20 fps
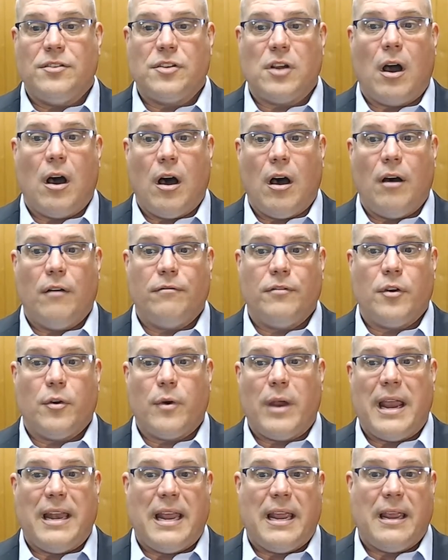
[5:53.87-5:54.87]
of
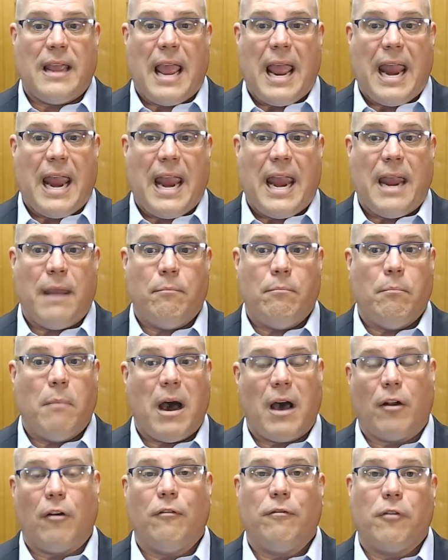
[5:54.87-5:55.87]
creating a
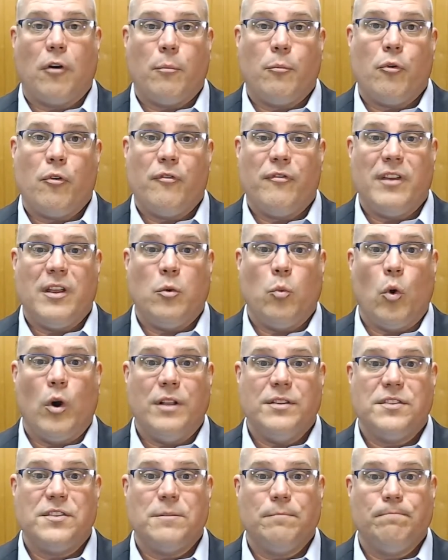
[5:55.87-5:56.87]
model for Peruvian woods.